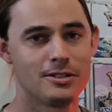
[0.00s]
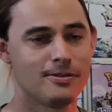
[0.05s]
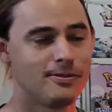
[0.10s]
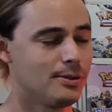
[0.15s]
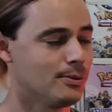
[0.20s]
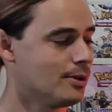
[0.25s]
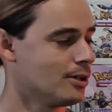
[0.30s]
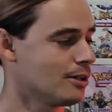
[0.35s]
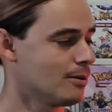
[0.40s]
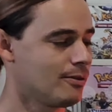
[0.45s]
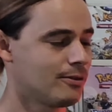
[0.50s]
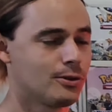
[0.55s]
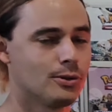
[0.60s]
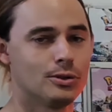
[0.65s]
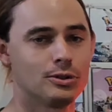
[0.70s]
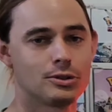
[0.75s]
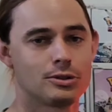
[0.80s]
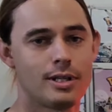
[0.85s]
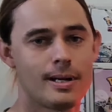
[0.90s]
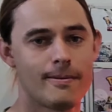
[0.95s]
So if you want them, of
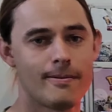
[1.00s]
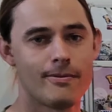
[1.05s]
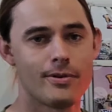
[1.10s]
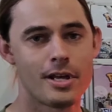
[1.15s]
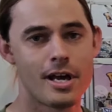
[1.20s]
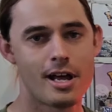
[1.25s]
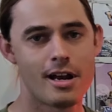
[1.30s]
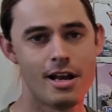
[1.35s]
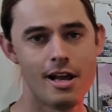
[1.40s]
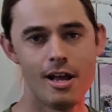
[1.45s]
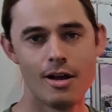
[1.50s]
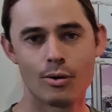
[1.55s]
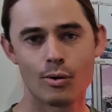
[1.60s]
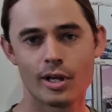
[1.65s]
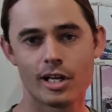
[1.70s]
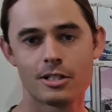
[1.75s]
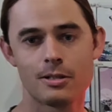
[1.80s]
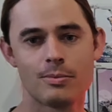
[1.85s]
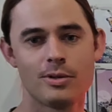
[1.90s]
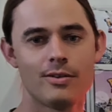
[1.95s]
course, grab them for that.
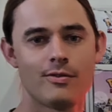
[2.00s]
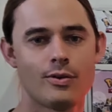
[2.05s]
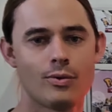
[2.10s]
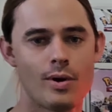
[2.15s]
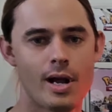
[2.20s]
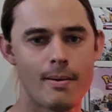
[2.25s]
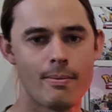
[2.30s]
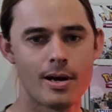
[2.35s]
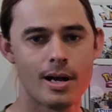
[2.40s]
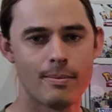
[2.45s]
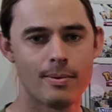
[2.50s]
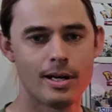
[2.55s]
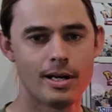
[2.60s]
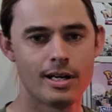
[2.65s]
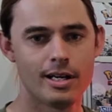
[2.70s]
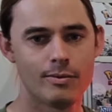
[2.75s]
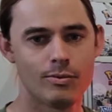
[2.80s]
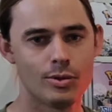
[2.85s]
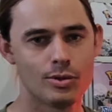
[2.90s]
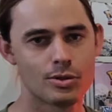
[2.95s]
Well, that's a bit of a wrap up.
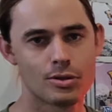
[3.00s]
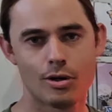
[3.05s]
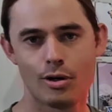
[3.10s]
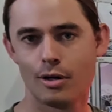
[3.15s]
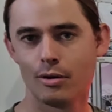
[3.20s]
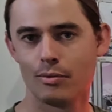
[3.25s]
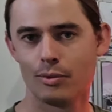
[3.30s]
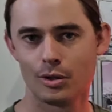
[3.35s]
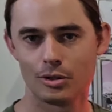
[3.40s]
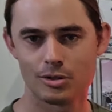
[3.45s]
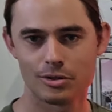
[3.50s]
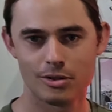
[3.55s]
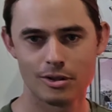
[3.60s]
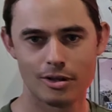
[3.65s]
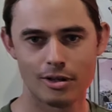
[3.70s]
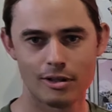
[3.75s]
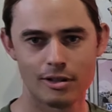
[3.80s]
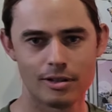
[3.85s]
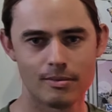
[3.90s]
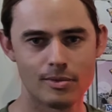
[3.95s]
Hey, what's hot and what's
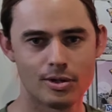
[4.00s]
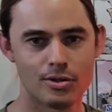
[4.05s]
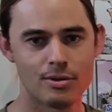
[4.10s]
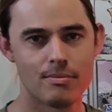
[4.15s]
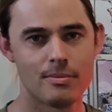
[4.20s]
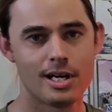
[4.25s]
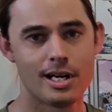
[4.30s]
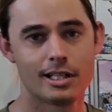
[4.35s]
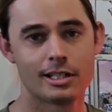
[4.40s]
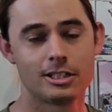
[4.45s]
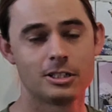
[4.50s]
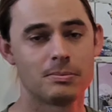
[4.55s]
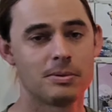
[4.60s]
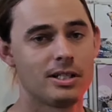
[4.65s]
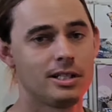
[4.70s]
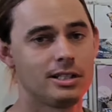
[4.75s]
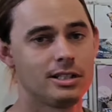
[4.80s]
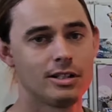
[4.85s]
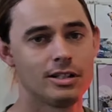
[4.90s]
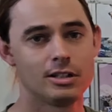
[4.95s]
not? The modern market's
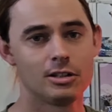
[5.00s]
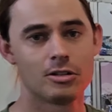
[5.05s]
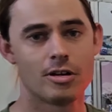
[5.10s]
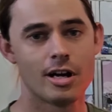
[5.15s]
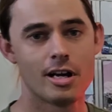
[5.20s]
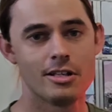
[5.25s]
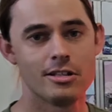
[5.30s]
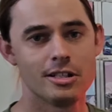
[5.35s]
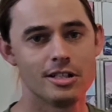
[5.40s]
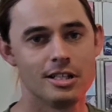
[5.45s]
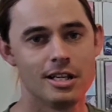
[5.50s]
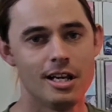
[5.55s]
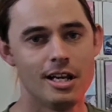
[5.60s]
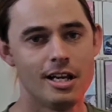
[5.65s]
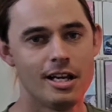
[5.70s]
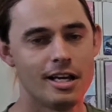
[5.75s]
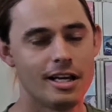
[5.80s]
been going crazy.